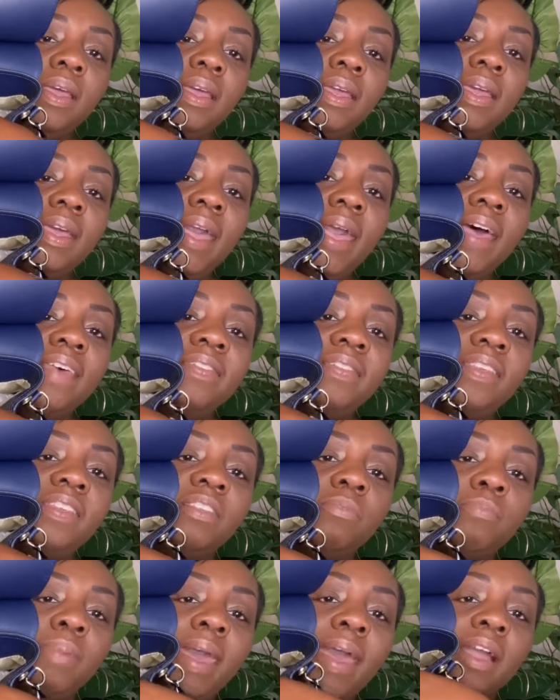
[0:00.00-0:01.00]
It has this
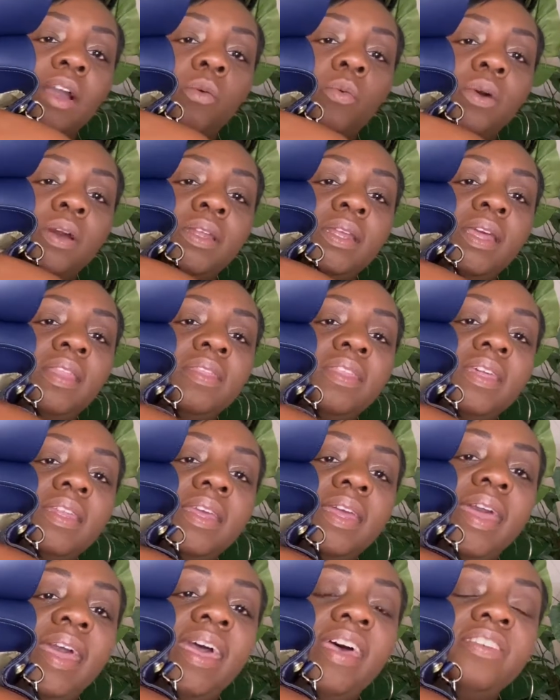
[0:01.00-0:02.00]
back one, and then
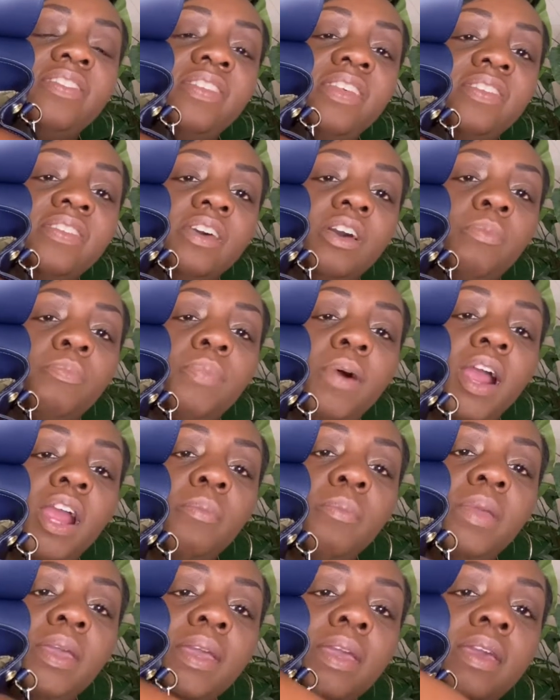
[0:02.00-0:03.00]
it has this
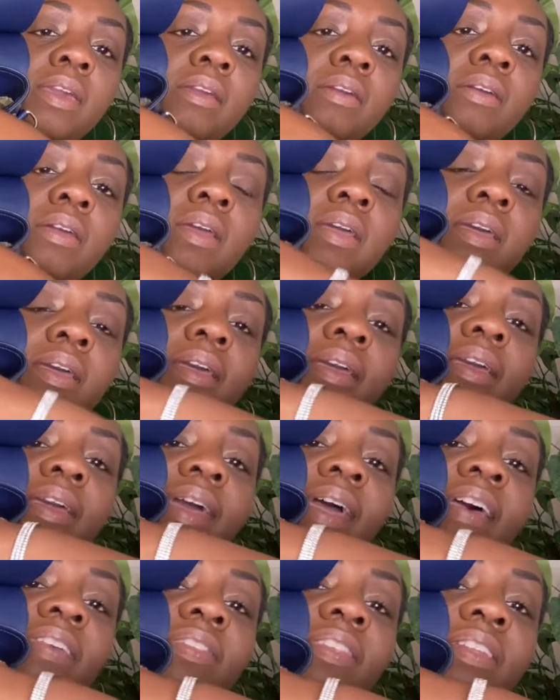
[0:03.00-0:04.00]
compartment here. It
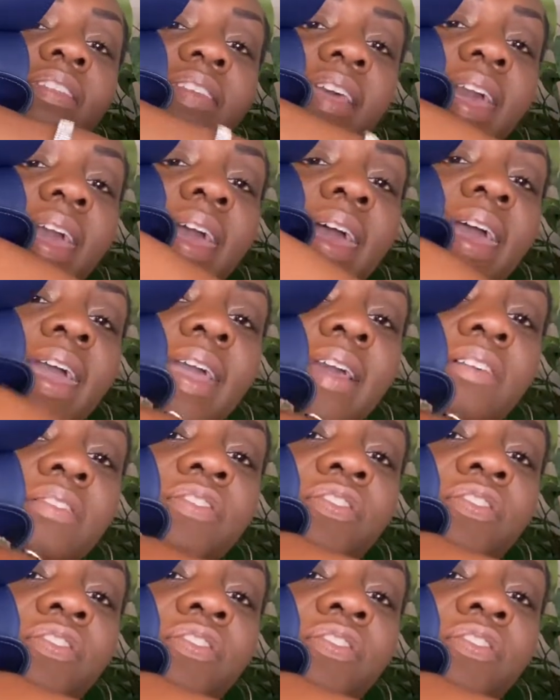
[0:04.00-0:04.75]
has the tag